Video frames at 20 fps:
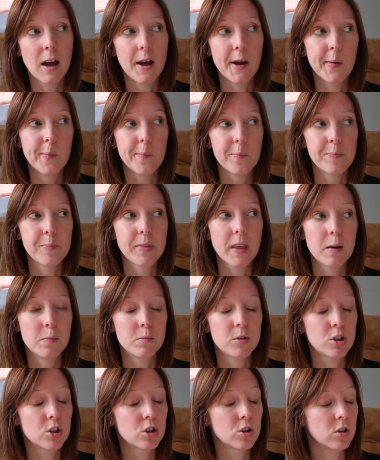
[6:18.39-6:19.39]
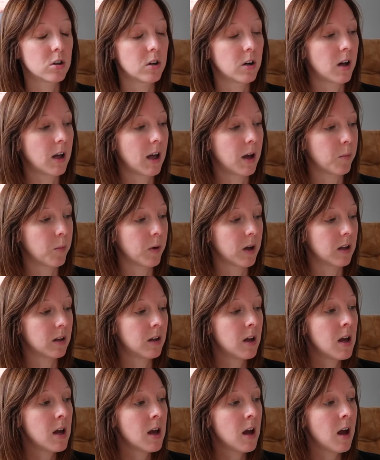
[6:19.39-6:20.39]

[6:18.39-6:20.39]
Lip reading: I'm sure I will.